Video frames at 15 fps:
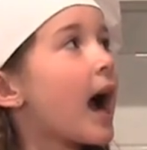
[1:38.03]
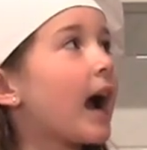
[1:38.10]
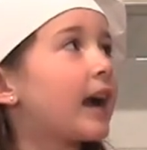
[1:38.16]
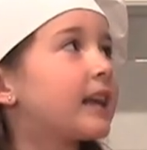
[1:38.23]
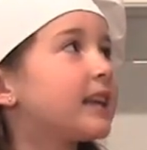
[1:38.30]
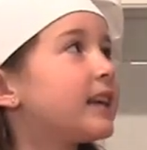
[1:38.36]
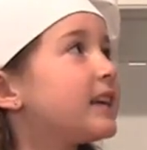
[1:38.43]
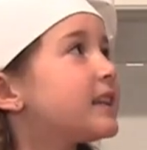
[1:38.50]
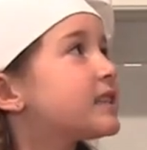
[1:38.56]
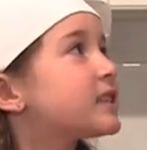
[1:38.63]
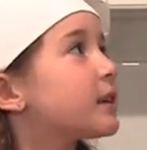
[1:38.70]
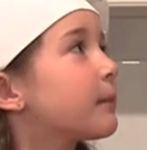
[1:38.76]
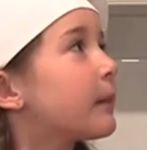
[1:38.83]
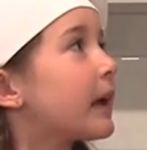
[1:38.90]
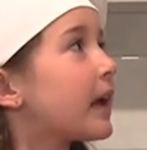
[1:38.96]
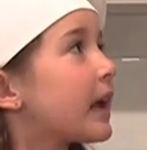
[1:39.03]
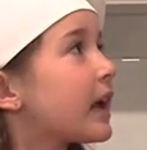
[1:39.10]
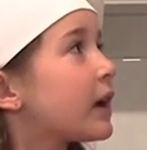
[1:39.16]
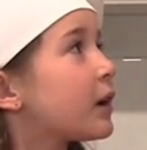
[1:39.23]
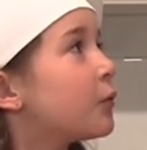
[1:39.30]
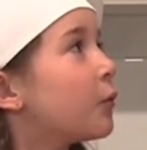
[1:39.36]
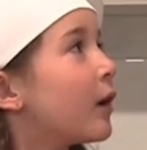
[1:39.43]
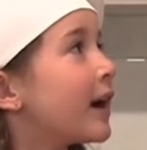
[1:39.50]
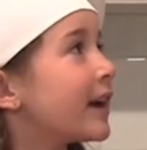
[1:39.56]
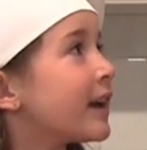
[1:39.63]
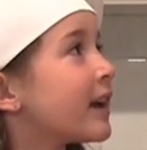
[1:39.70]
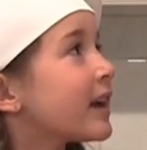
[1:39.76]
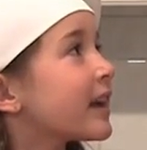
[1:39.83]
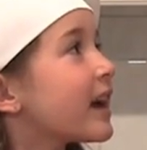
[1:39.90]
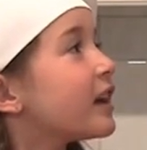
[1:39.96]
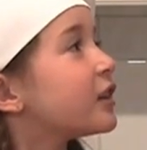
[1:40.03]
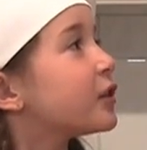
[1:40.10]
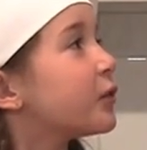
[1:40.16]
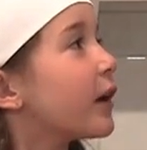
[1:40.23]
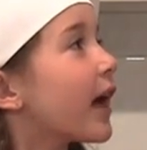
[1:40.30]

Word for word: I need some egg white. Can you